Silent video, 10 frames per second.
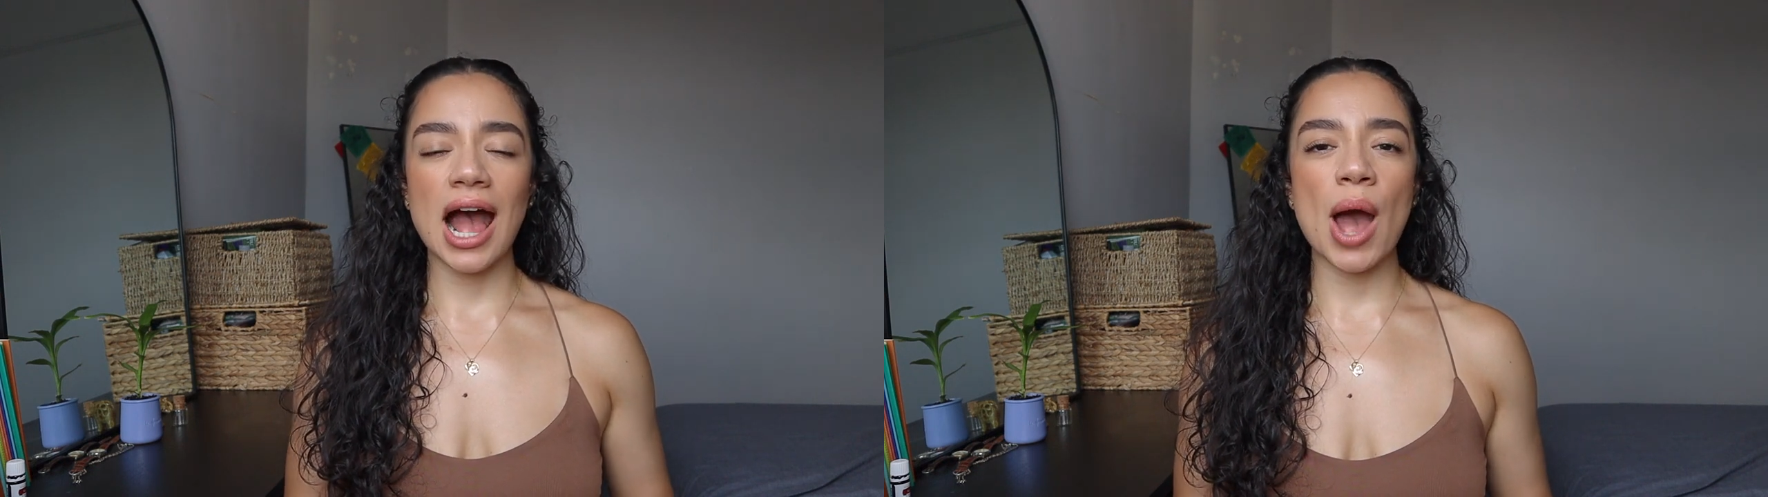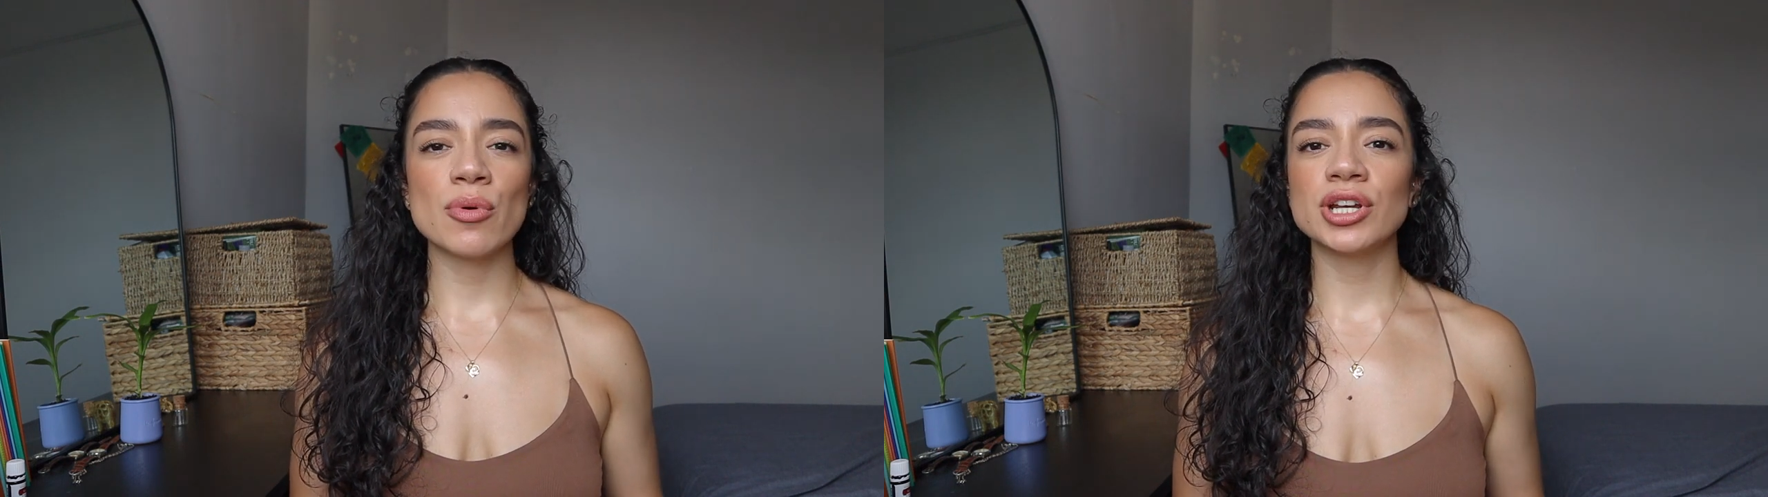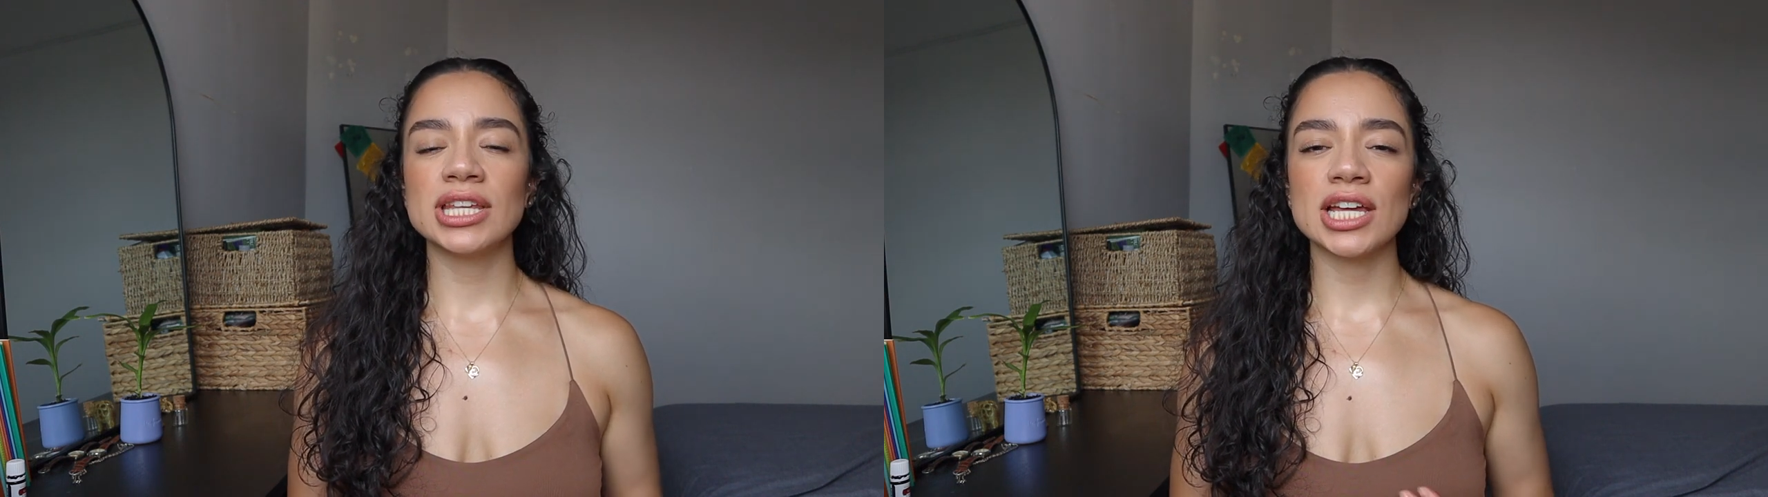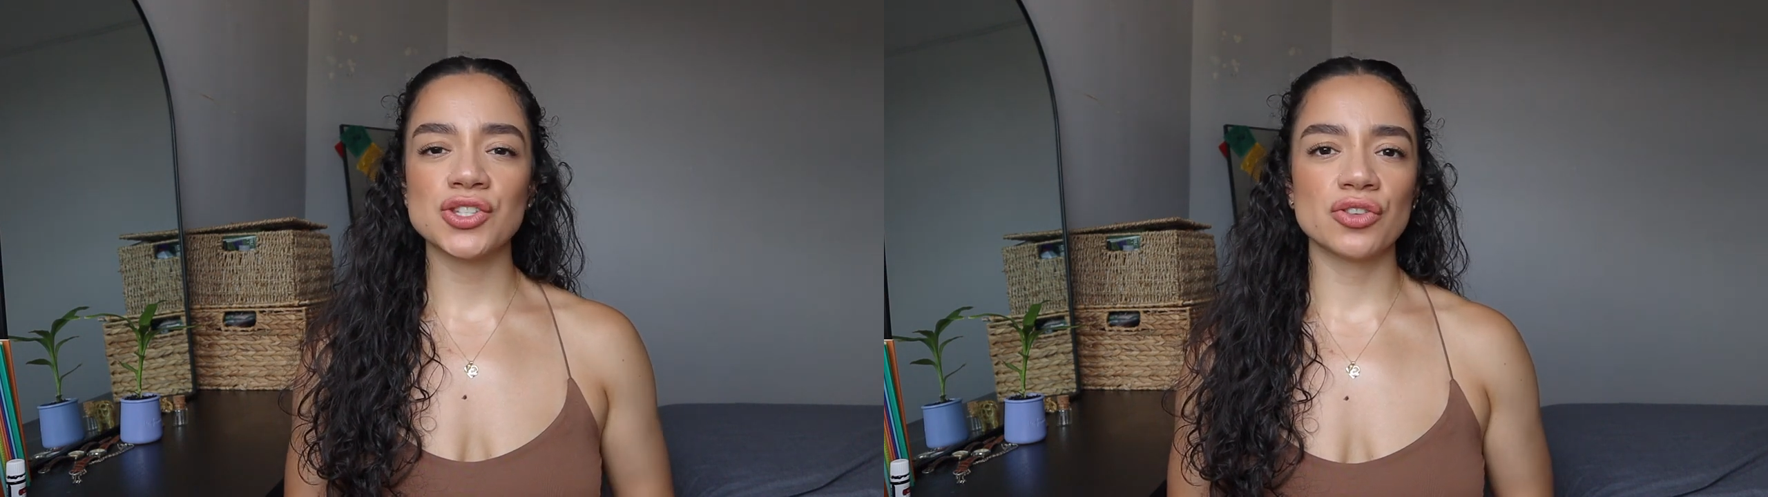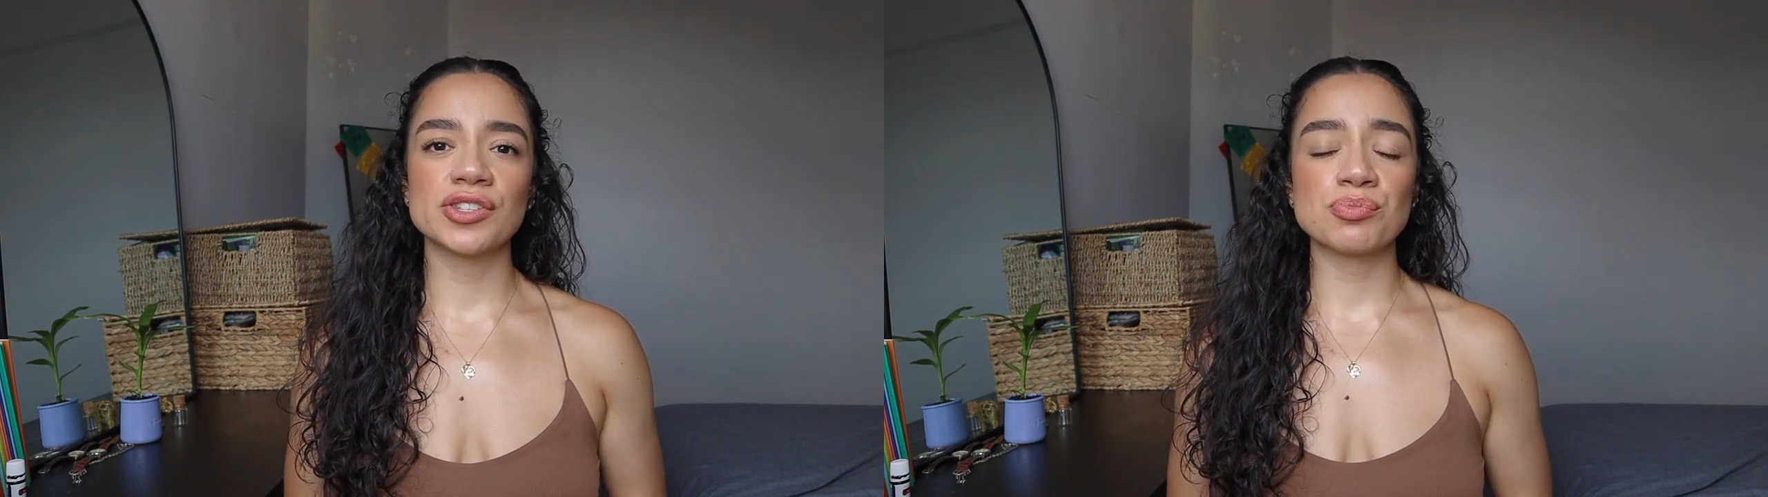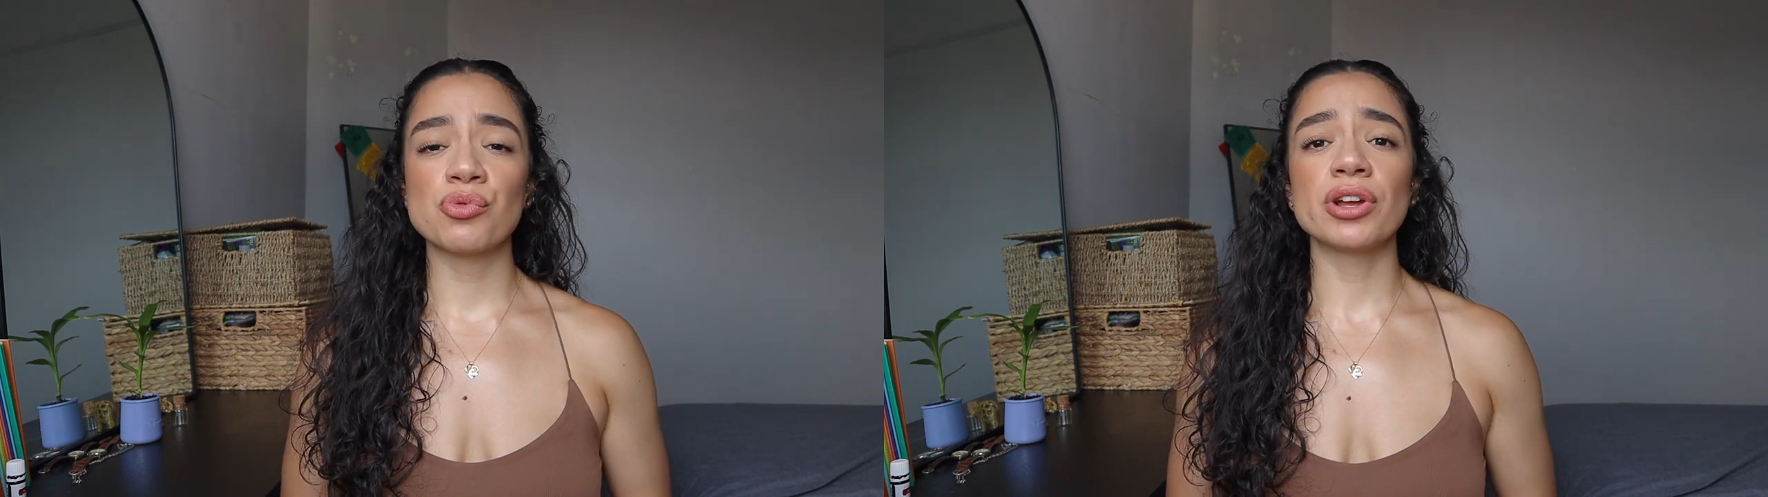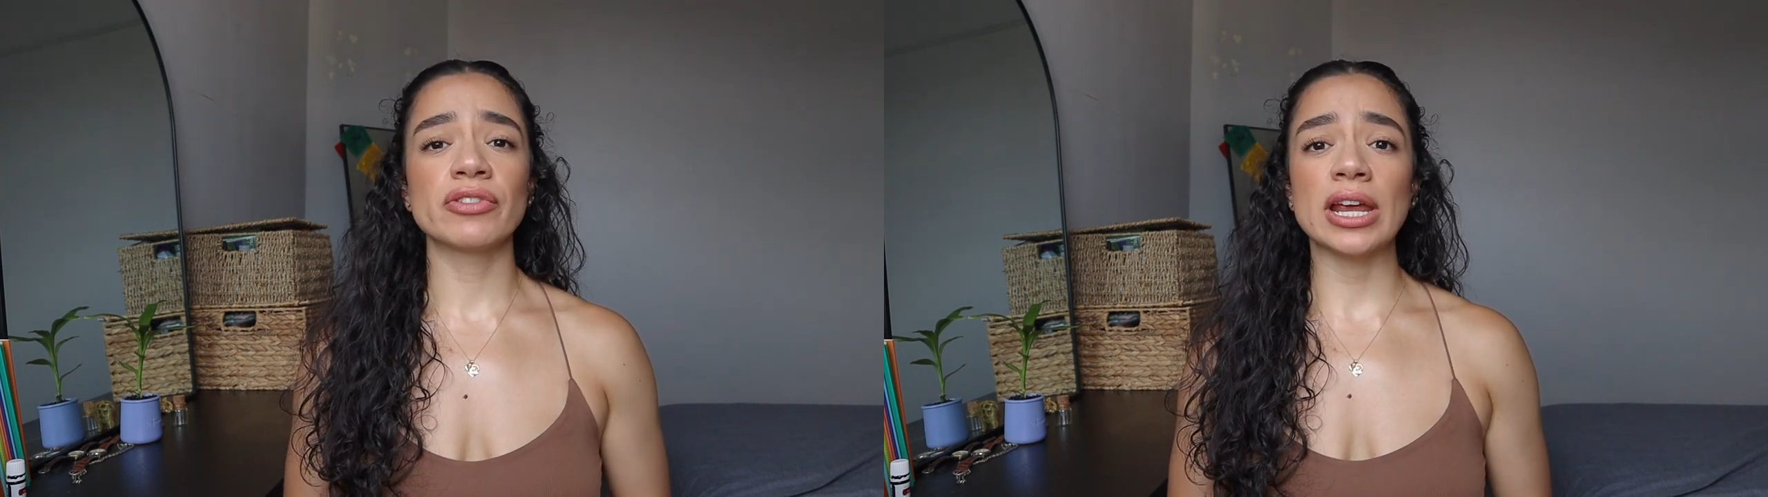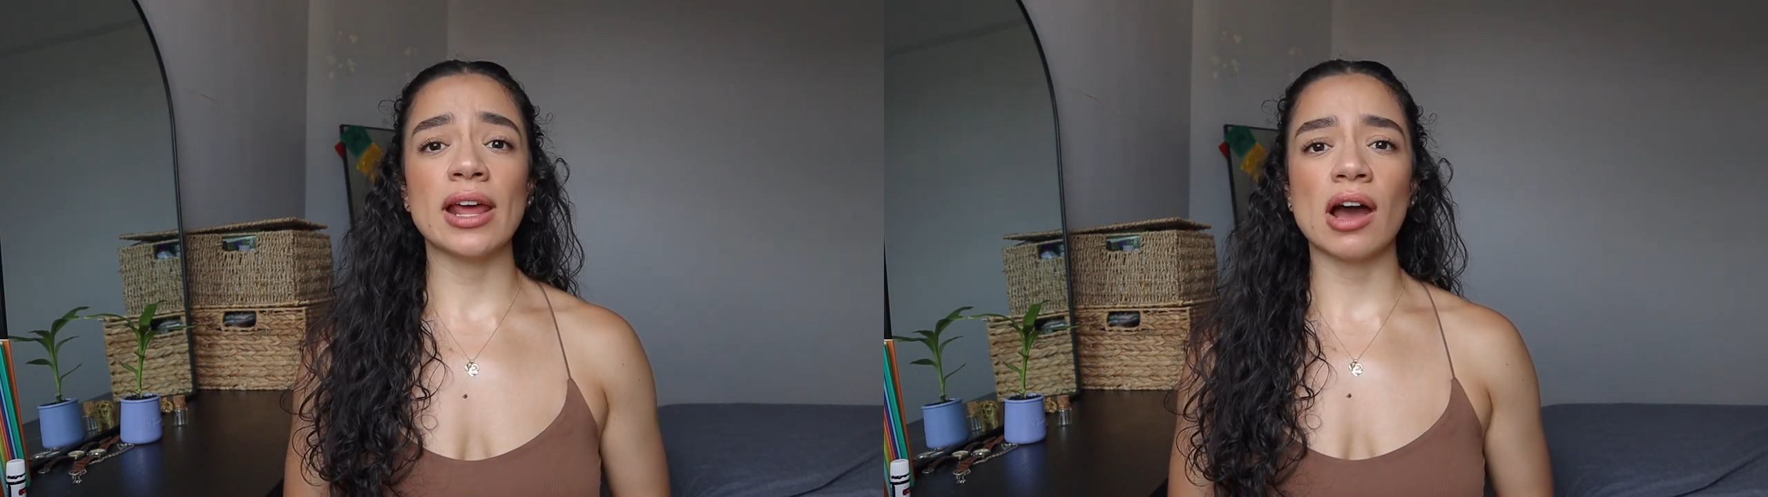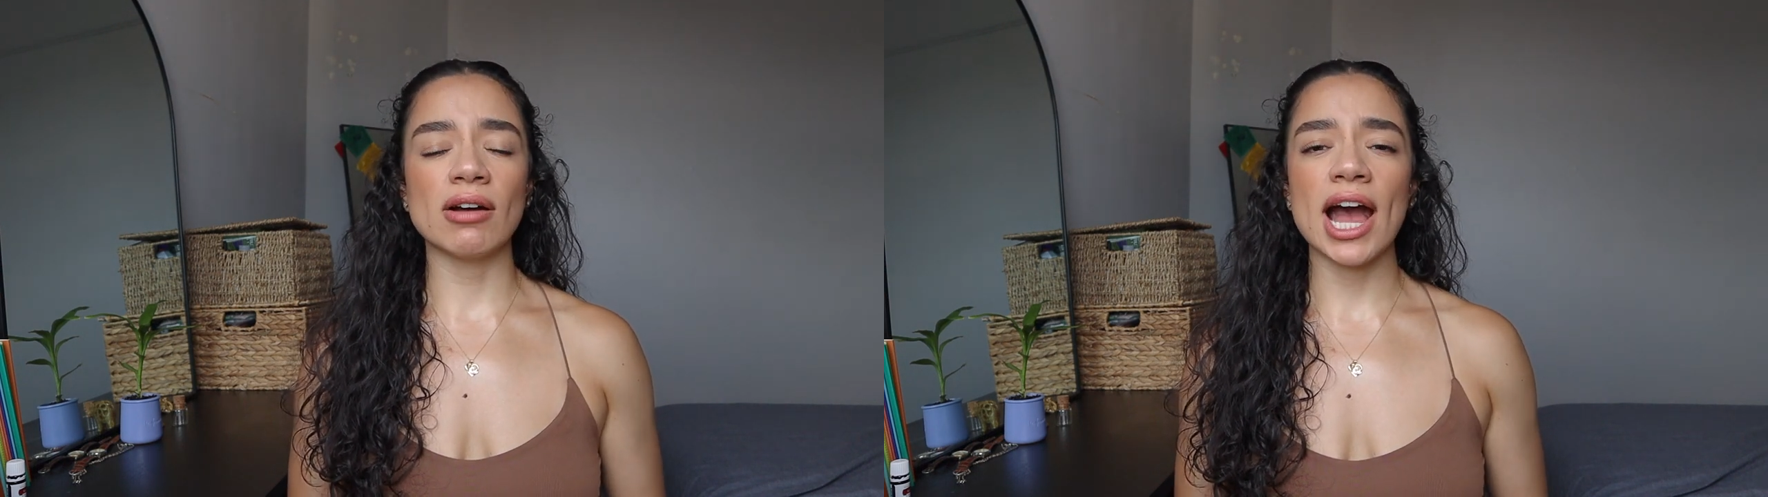I would get to this point right now.